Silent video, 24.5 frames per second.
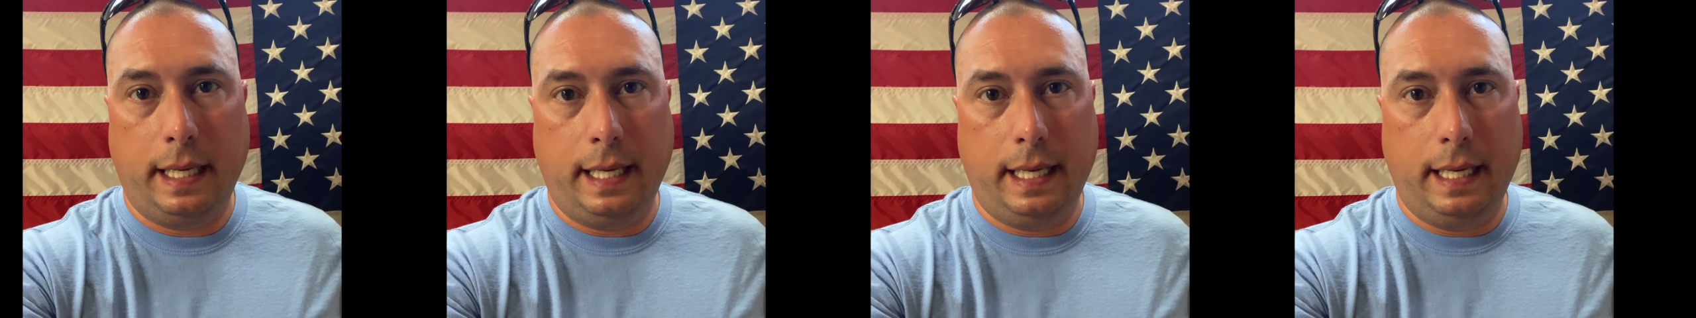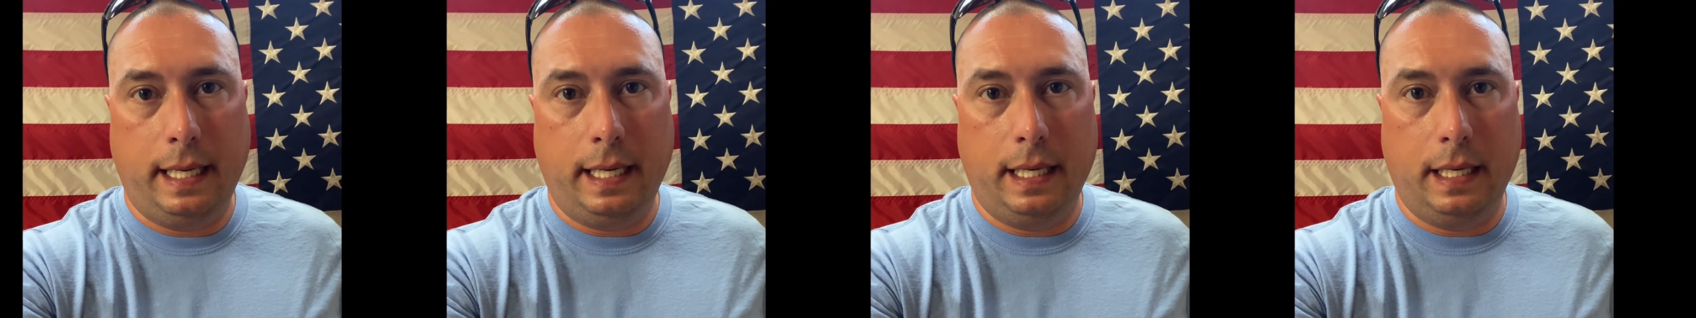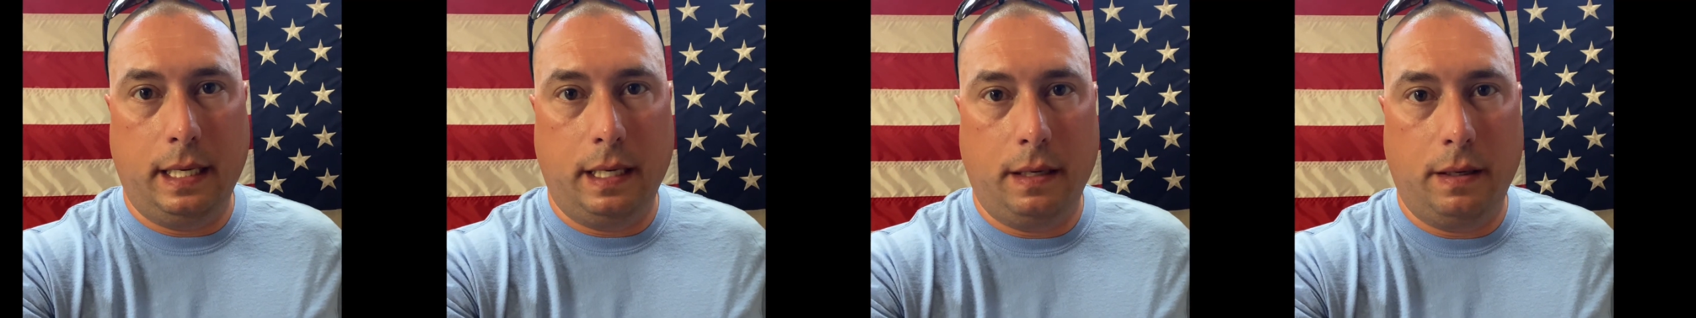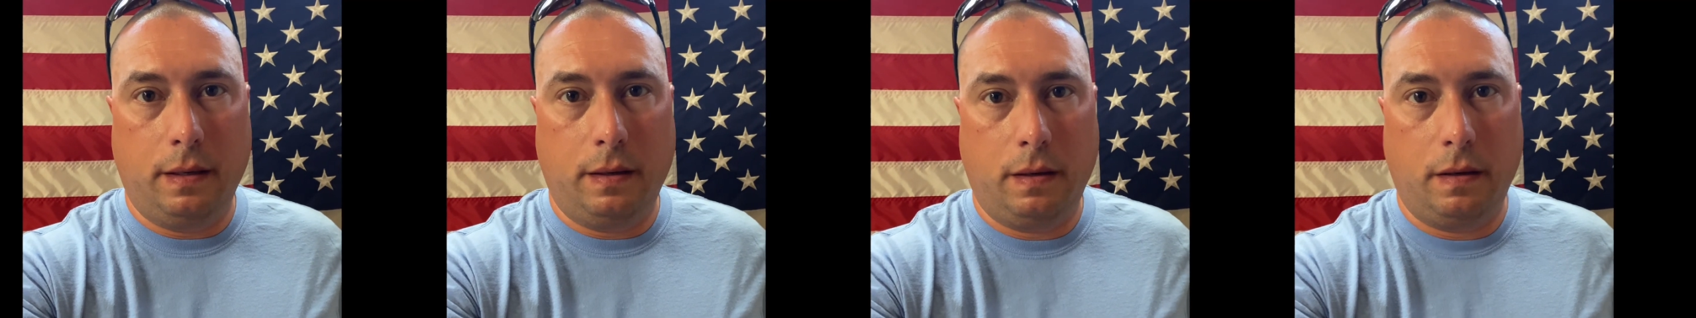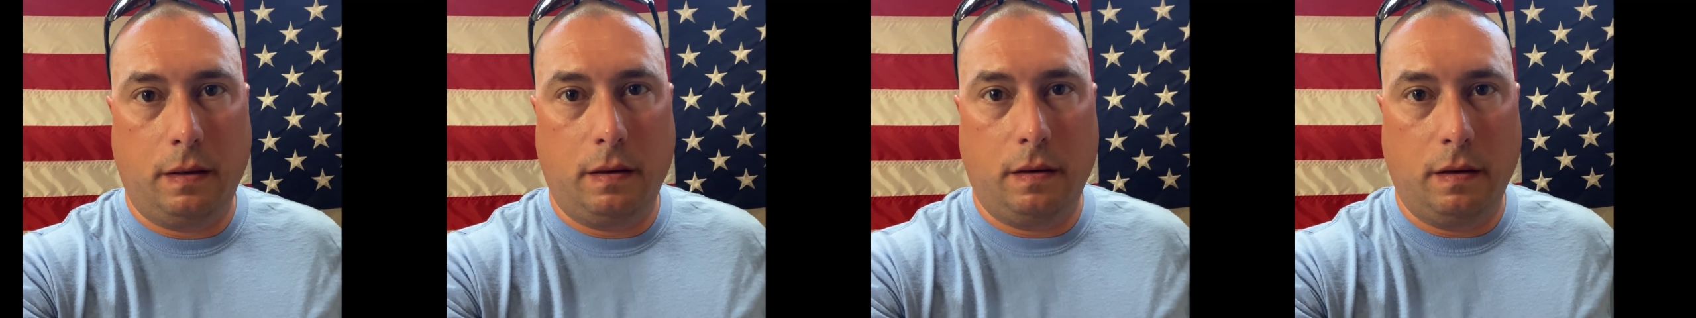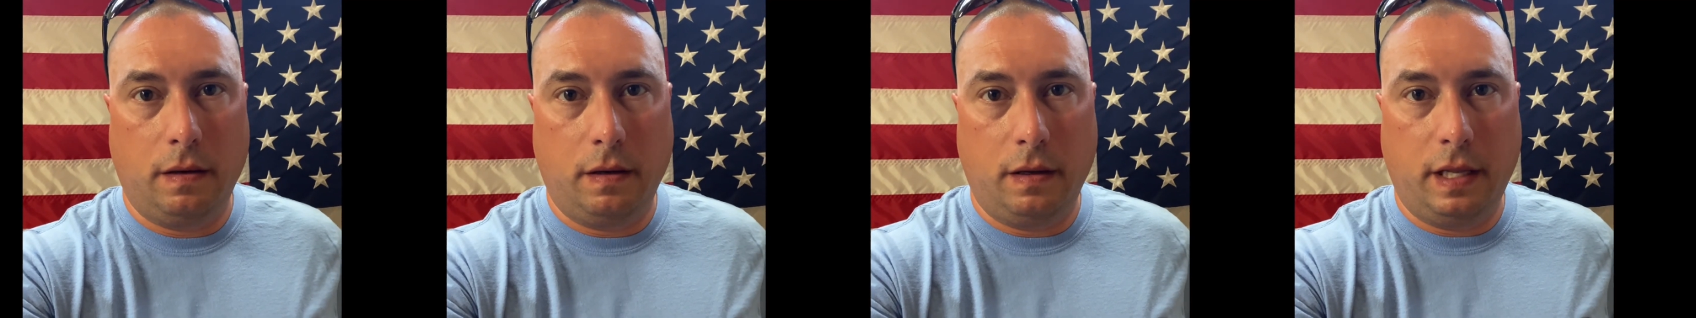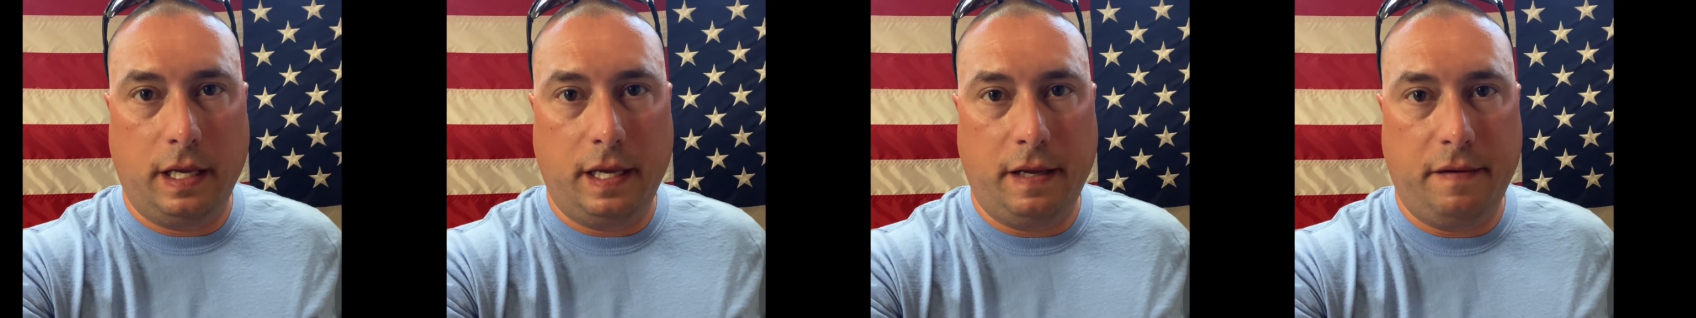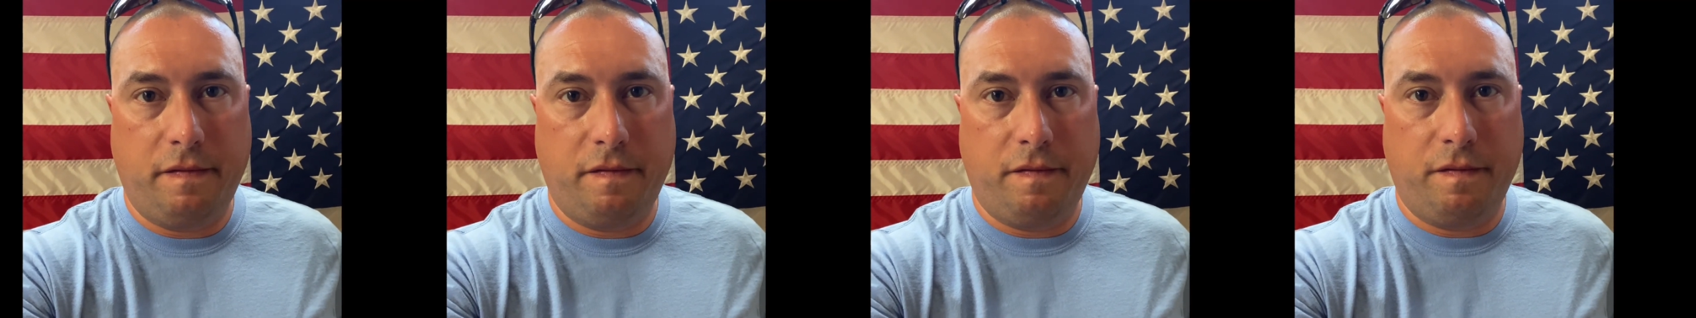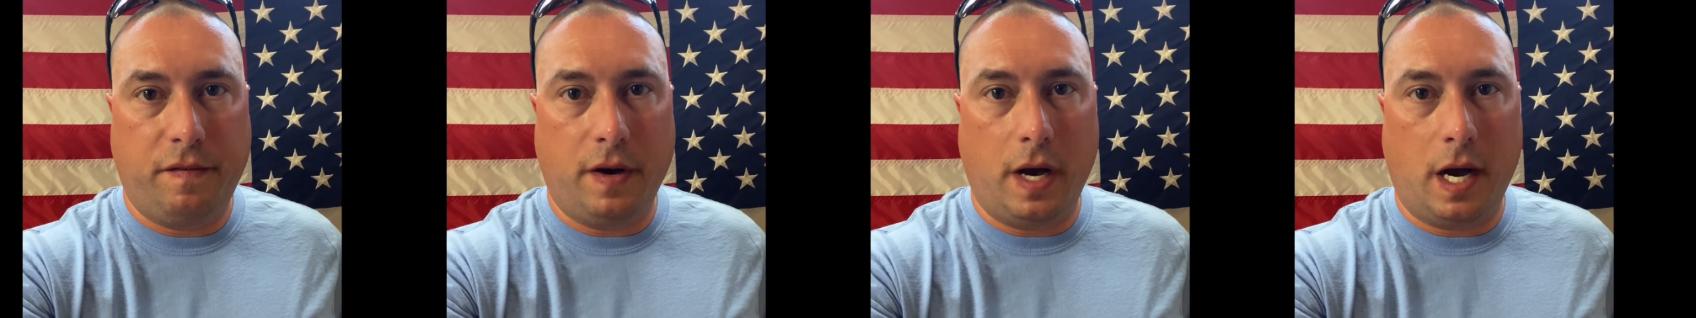in the
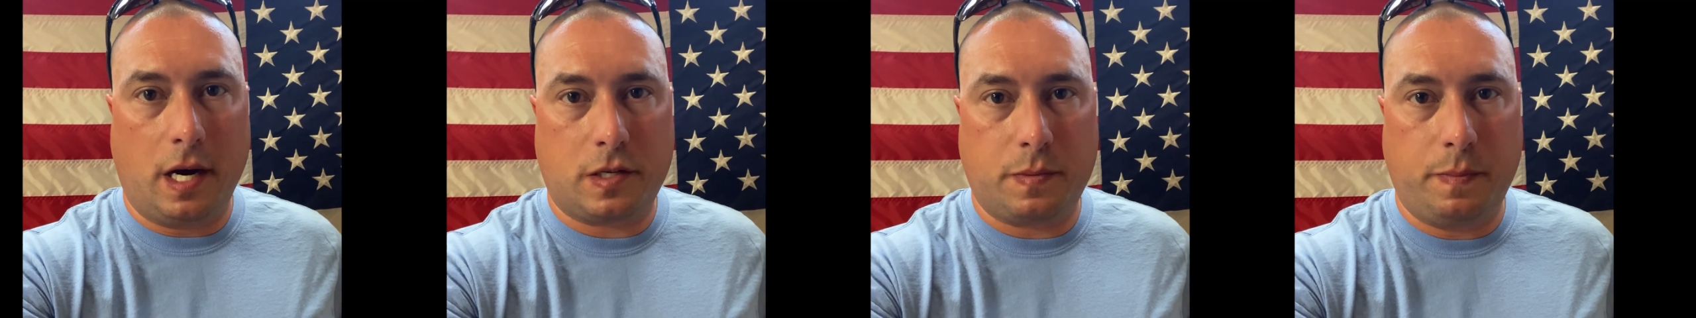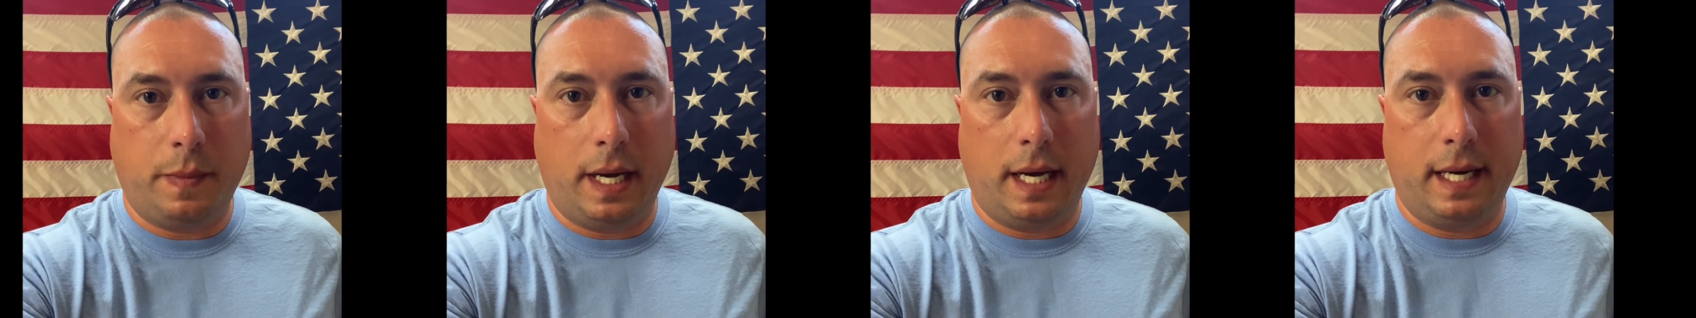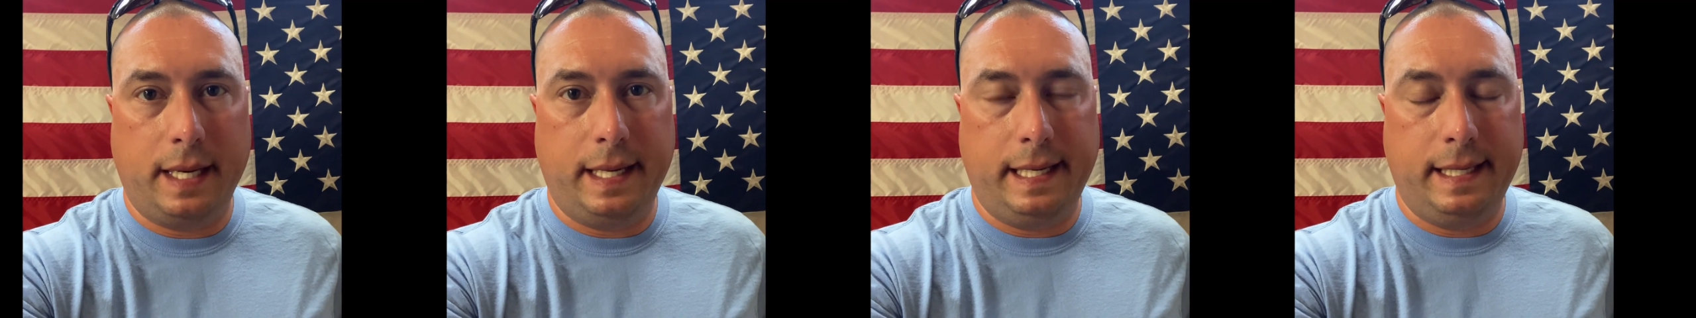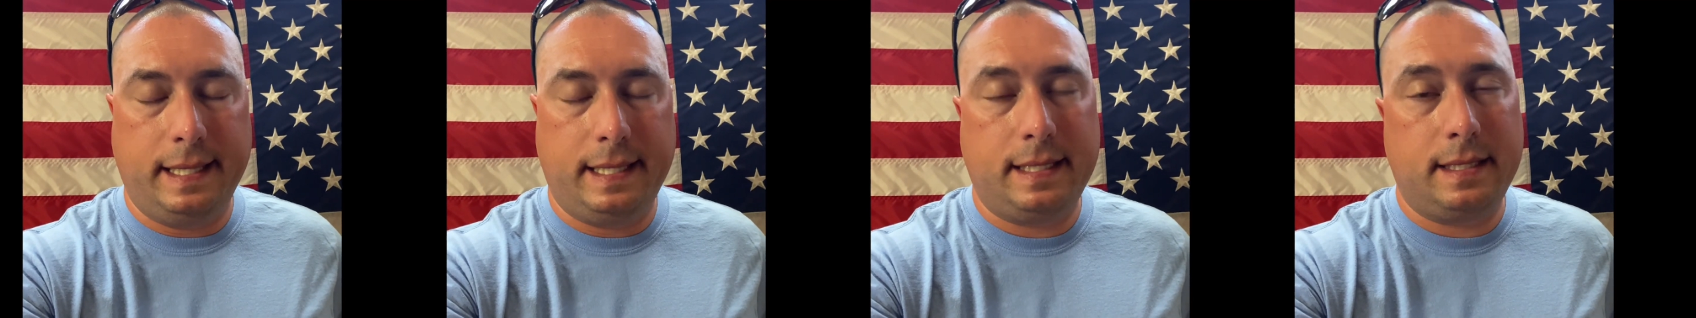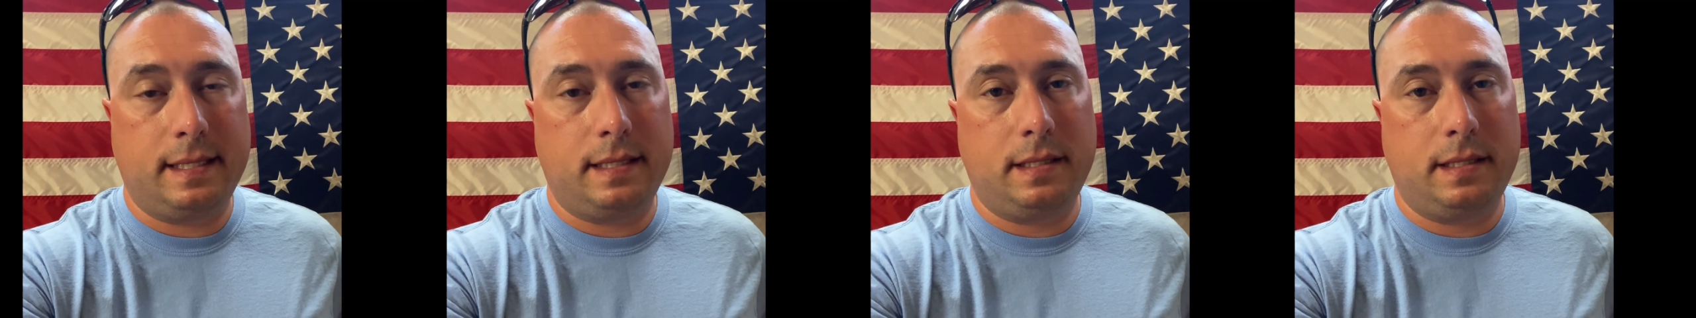Foxbody